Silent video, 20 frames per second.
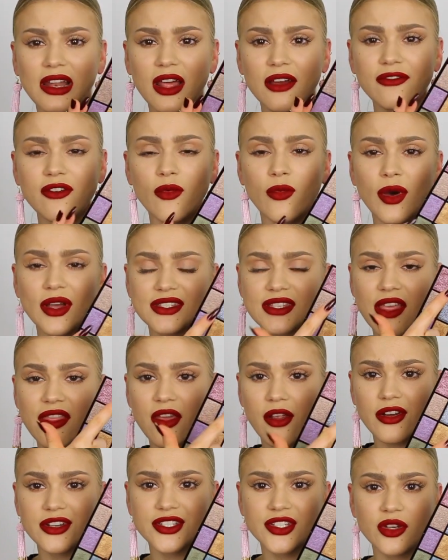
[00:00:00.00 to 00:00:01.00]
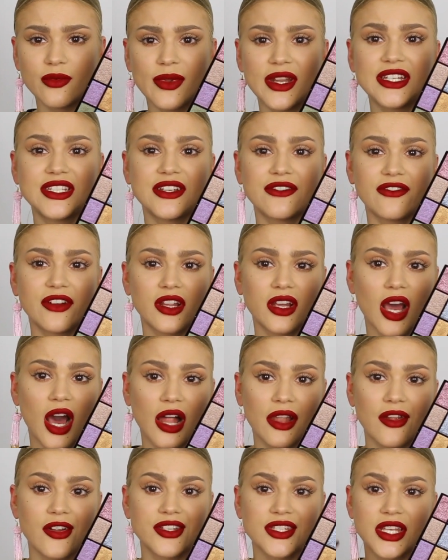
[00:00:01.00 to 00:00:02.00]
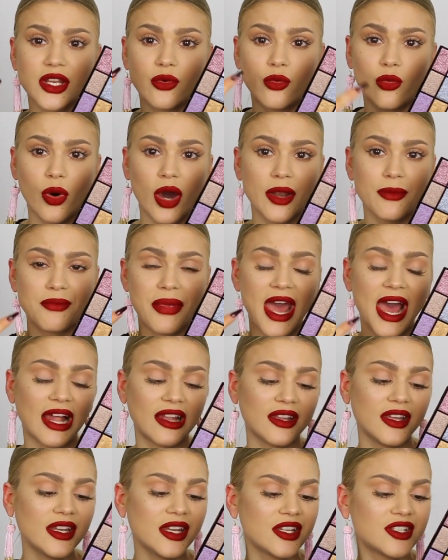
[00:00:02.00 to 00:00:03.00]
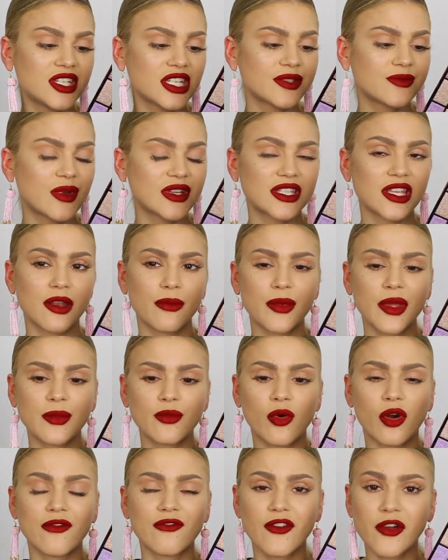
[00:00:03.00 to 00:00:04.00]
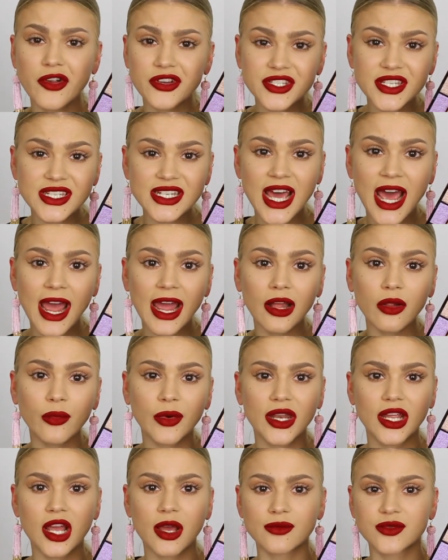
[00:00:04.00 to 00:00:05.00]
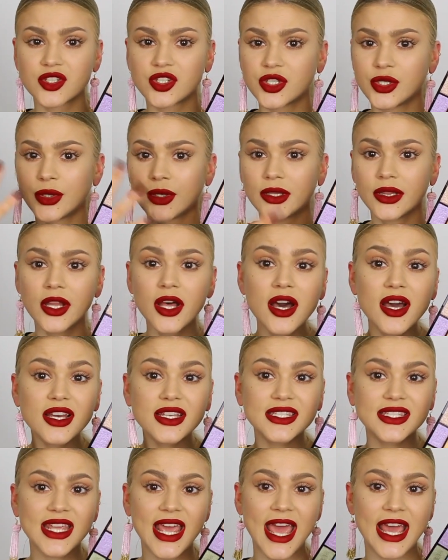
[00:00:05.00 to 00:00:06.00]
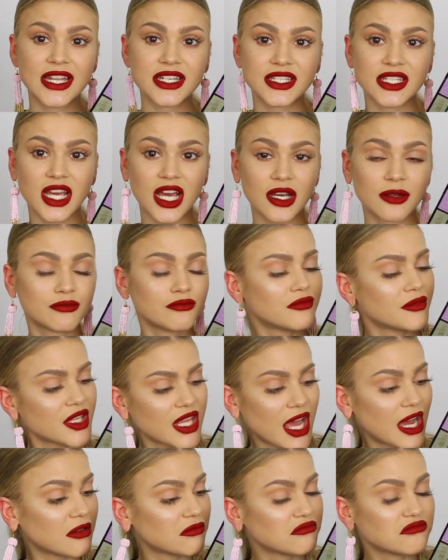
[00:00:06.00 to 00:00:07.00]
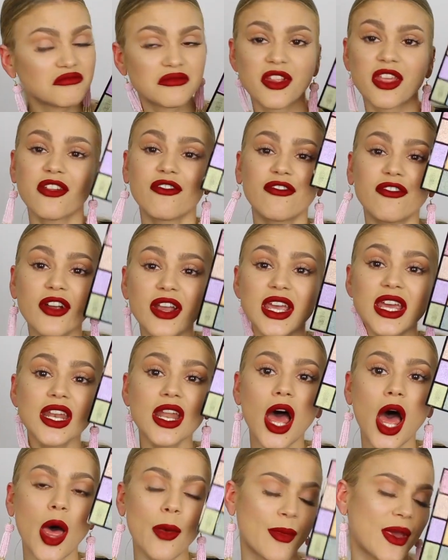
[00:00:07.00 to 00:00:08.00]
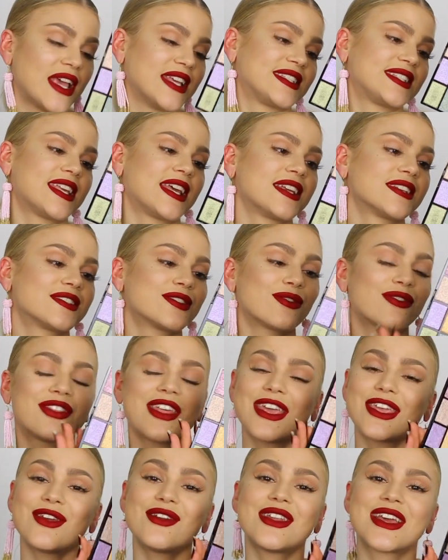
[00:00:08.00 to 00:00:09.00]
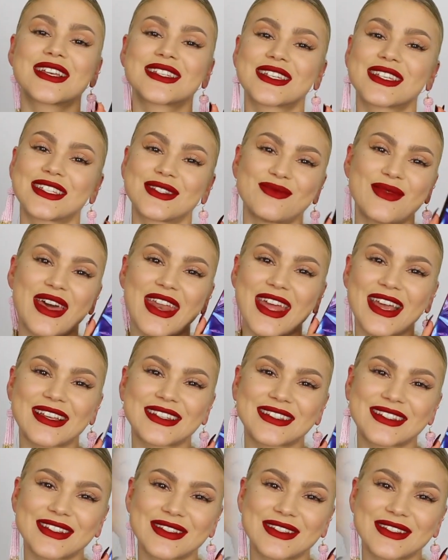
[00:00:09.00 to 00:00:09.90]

I love for once that there are so many different colors in one palette. It just makes it a bit more versatile when it comes to doing looks. And yeah, freaking amazing. So thank you, NYX Cosmetics.